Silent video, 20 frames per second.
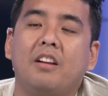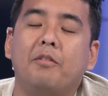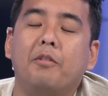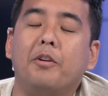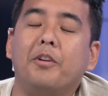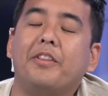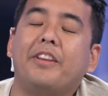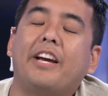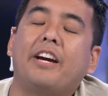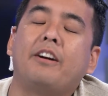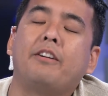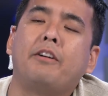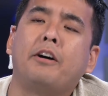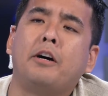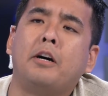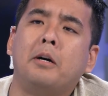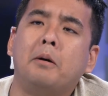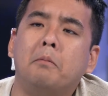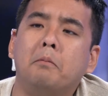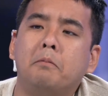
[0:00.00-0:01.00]
Well,
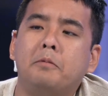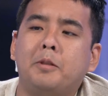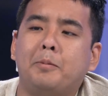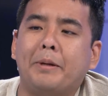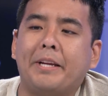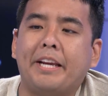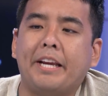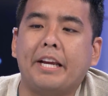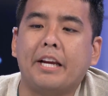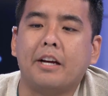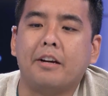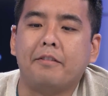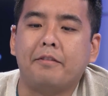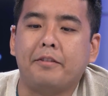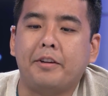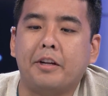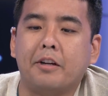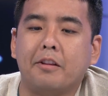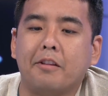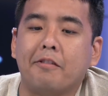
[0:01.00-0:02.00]
now speaking of
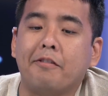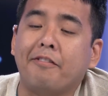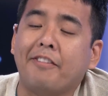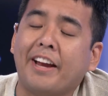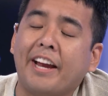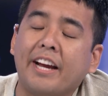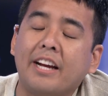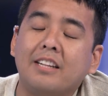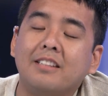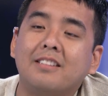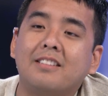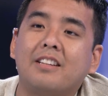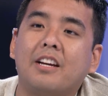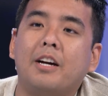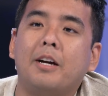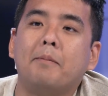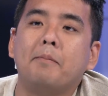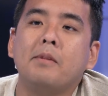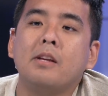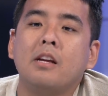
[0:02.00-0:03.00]
the fans.
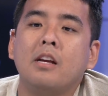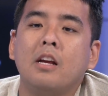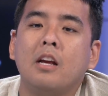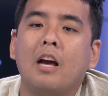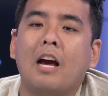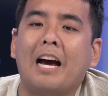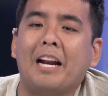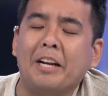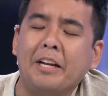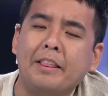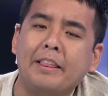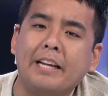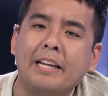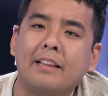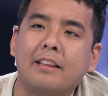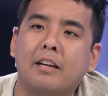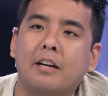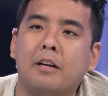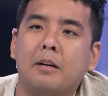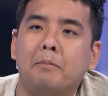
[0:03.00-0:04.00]
How do you
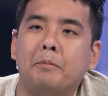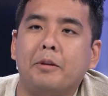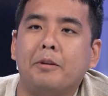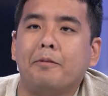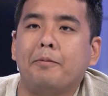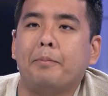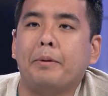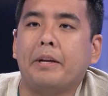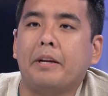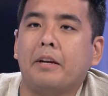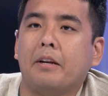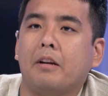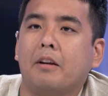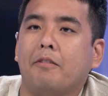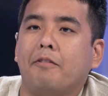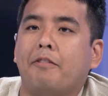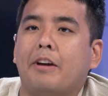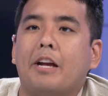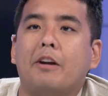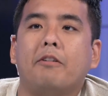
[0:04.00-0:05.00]
think you've been
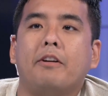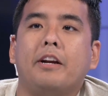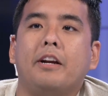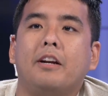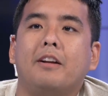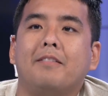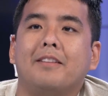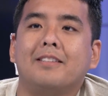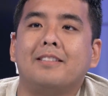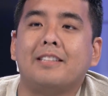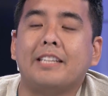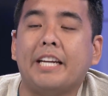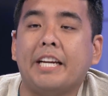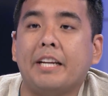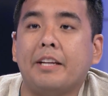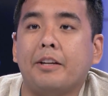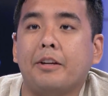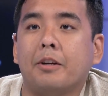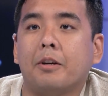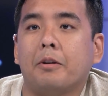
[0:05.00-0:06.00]
a veteran of the
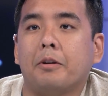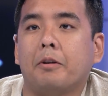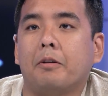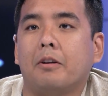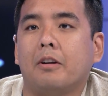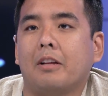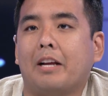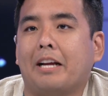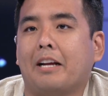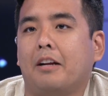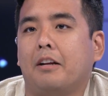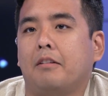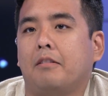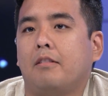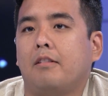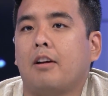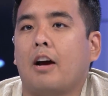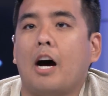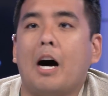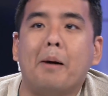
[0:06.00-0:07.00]
scene? You're like a
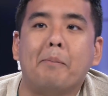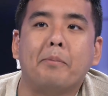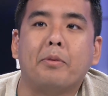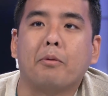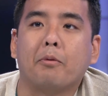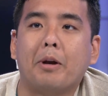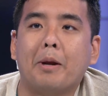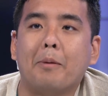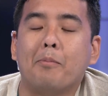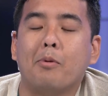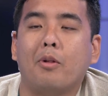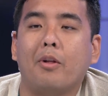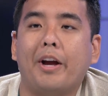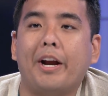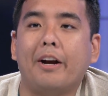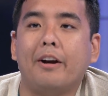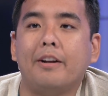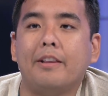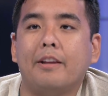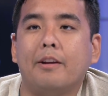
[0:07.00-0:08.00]
top 3
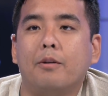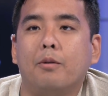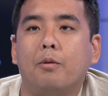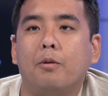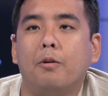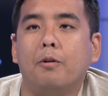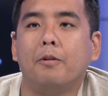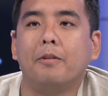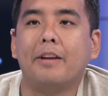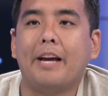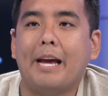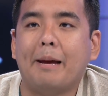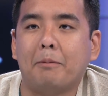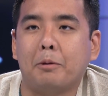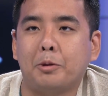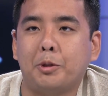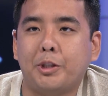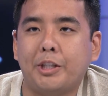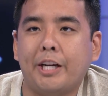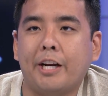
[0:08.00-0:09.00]
player in the old MLG